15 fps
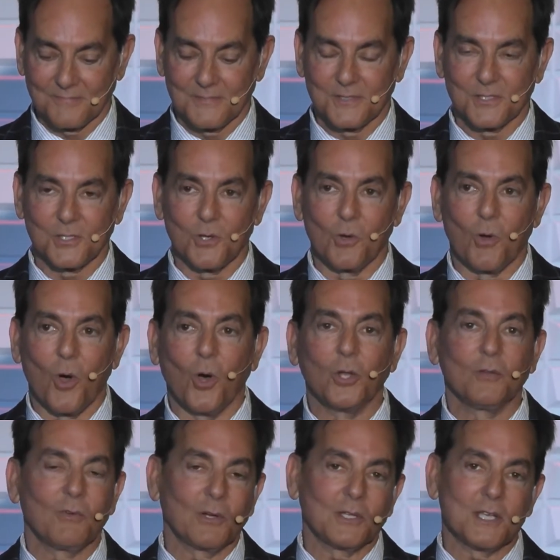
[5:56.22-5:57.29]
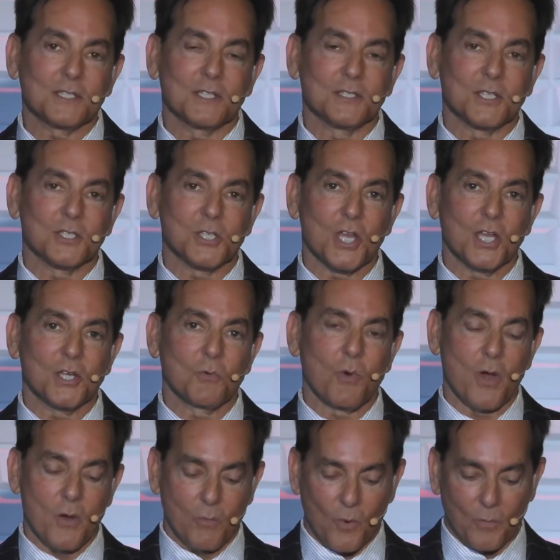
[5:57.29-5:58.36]
So all of our lessons in
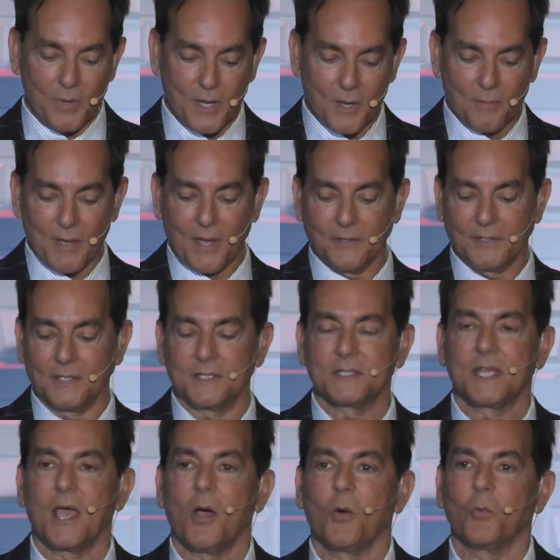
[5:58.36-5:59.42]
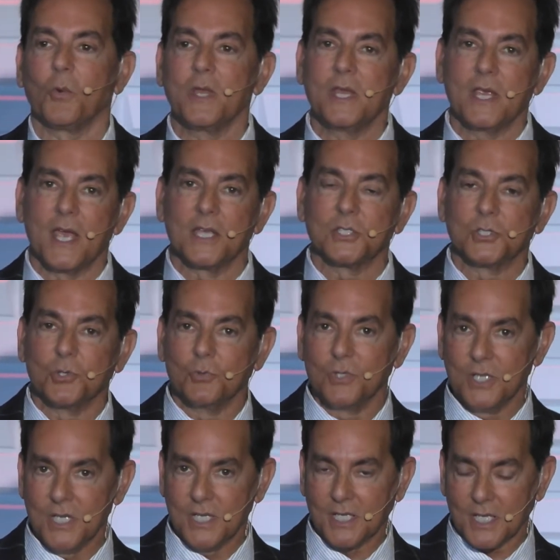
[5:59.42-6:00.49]
January will be about this, how we as
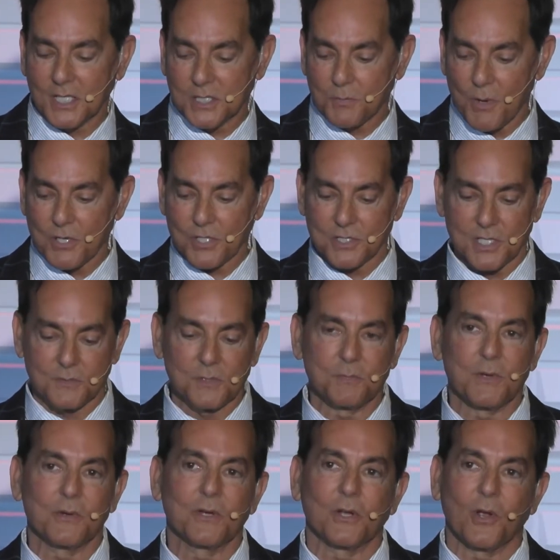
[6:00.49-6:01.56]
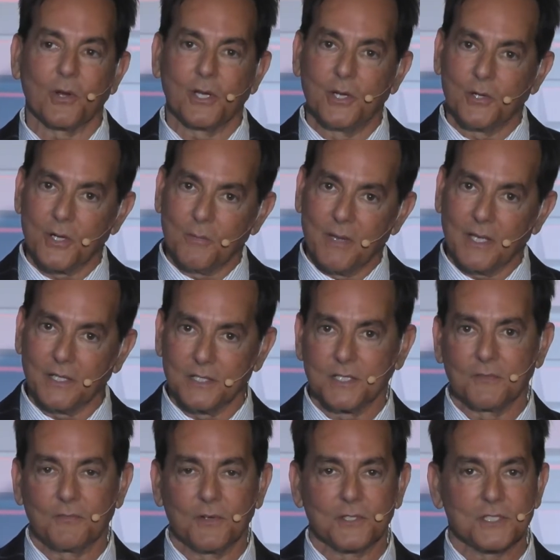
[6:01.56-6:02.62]
unique expressions of spirit are here to make a
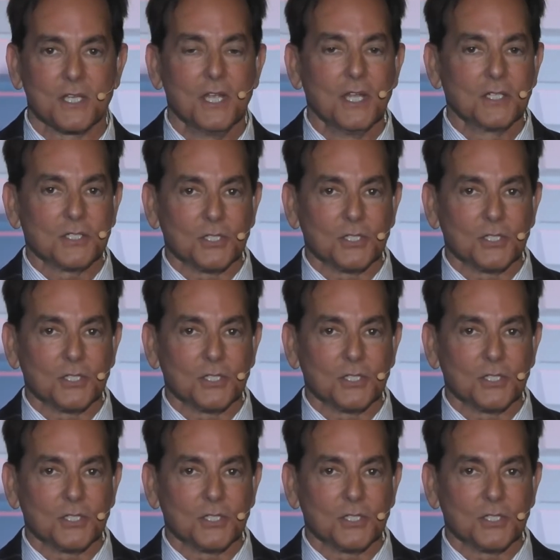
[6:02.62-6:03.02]
difference, to